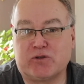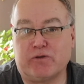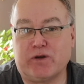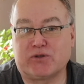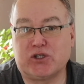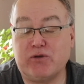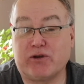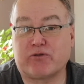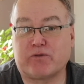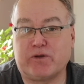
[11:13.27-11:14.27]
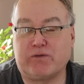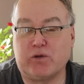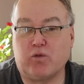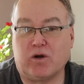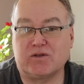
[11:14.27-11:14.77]
So if I'm
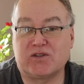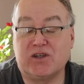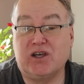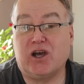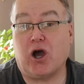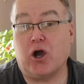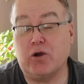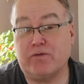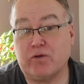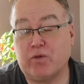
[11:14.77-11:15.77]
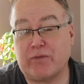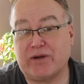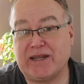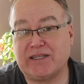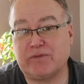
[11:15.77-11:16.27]
250 watts over where
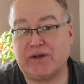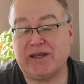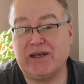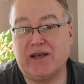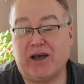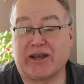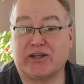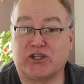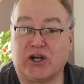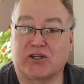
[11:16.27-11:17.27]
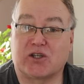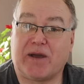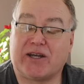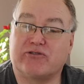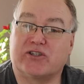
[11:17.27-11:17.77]
we need to be, I can charge the
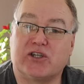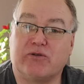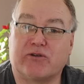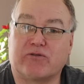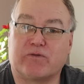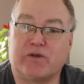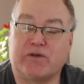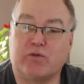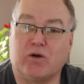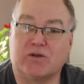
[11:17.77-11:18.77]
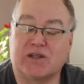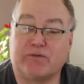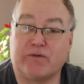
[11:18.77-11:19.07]
batteries 250 watts.